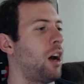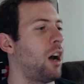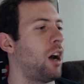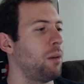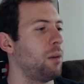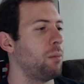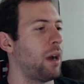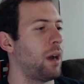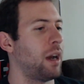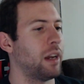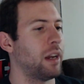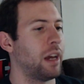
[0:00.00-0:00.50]

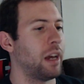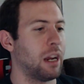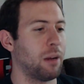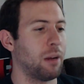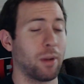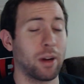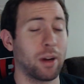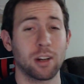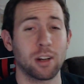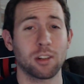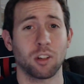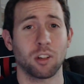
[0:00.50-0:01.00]
haunt my
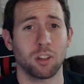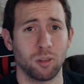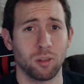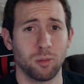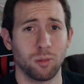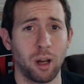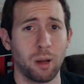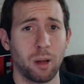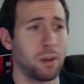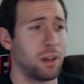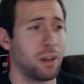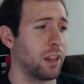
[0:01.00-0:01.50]
nightmares and
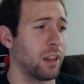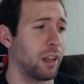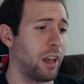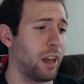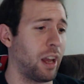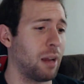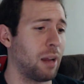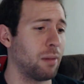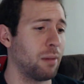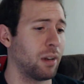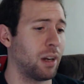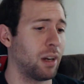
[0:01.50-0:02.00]
remind me of the
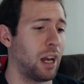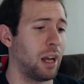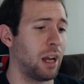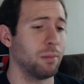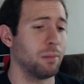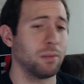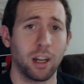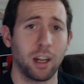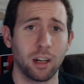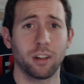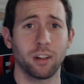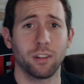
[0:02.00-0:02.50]
game that I
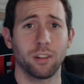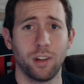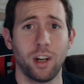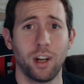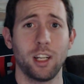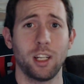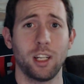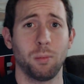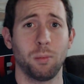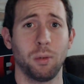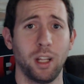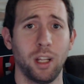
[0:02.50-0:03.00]
am
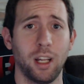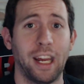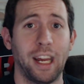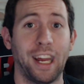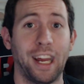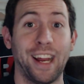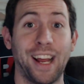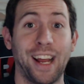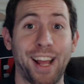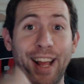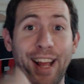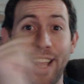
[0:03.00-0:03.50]
terrified to
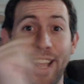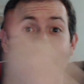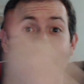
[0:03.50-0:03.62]
play.